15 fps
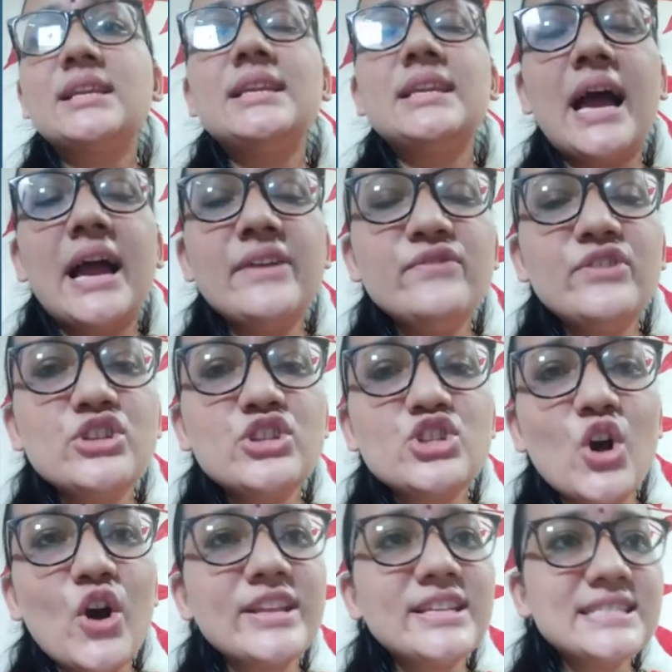the life
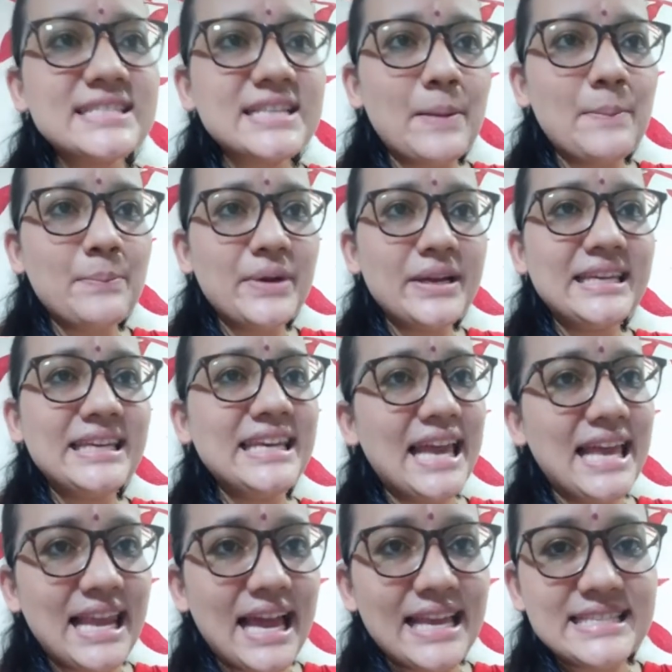insurance company
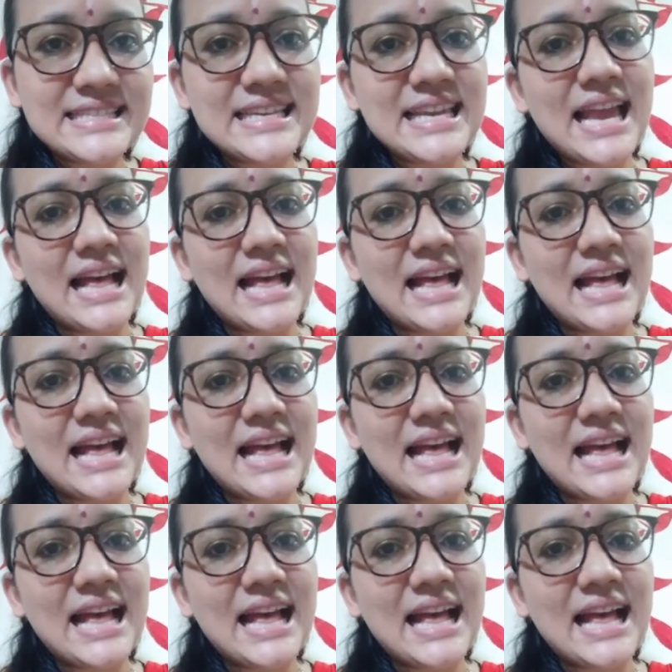LIC